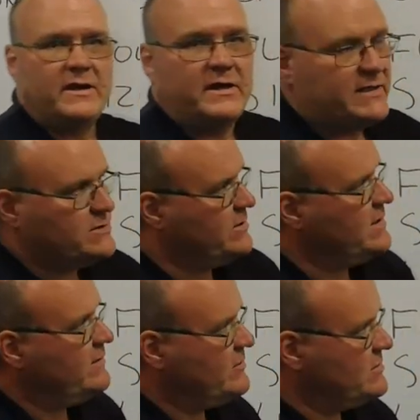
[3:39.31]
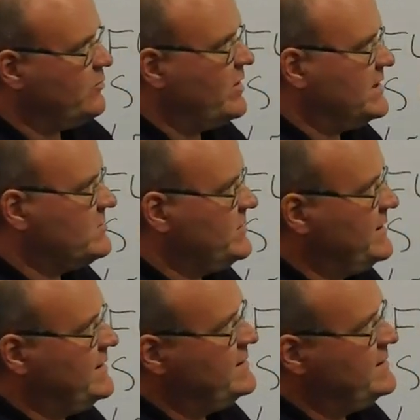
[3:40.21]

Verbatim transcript: And that's going to give us approximately